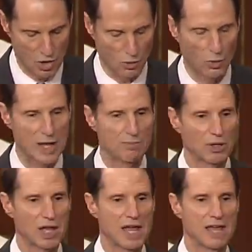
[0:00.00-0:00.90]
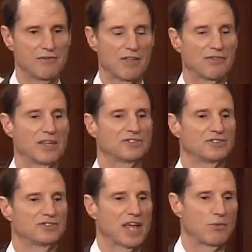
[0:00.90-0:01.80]
We believe that
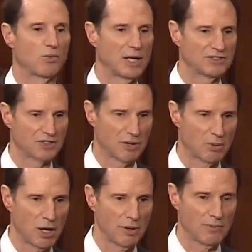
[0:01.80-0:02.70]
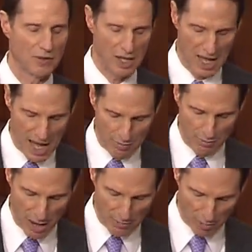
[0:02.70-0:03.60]
this is a reasonable
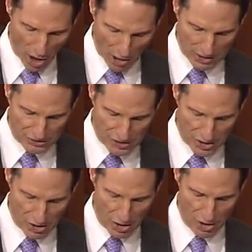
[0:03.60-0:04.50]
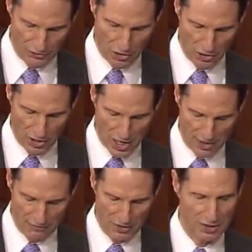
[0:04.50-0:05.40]
and bipartisan
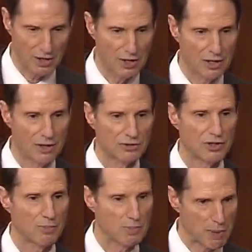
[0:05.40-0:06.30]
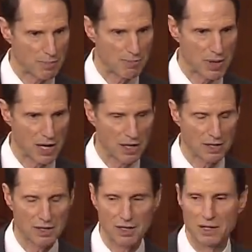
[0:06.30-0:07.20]
alternative to the PIPA
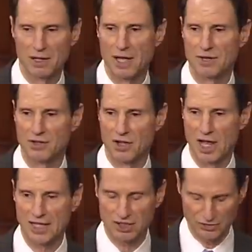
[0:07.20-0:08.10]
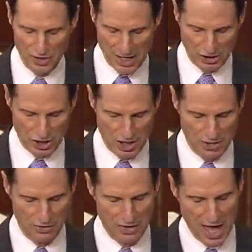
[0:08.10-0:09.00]
bill and to the
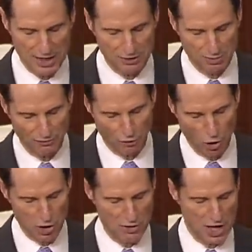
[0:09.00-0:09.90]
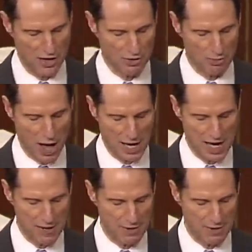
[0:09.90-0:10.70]
legislation that is before the other body,